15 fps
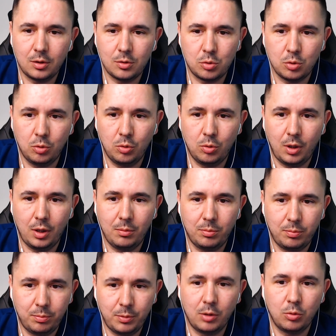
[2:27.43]
So I
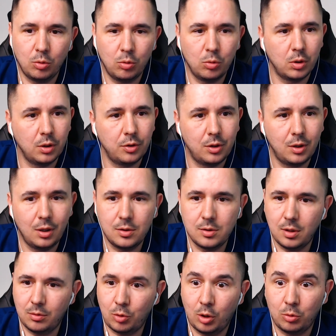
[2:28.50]
tend to look at things
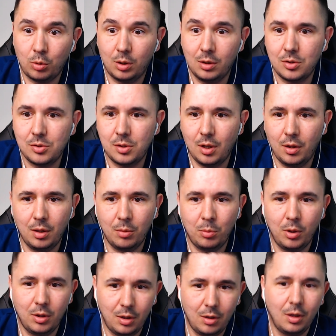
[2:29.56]
and try to understand them
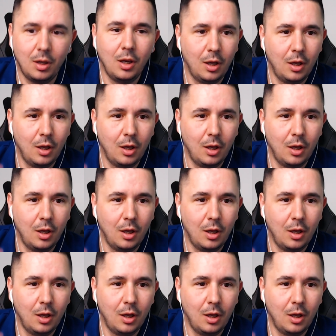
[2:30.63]
and then